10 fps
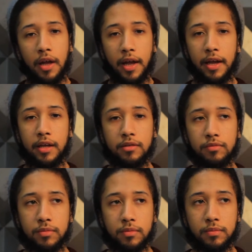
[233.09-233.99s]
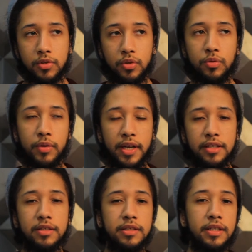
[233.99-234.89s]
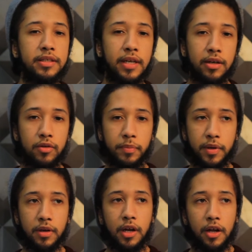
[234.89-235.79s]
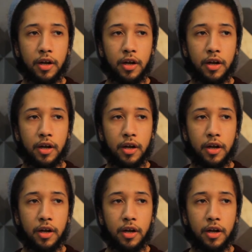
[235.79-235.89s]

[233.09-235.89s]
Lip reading: and too into detail, but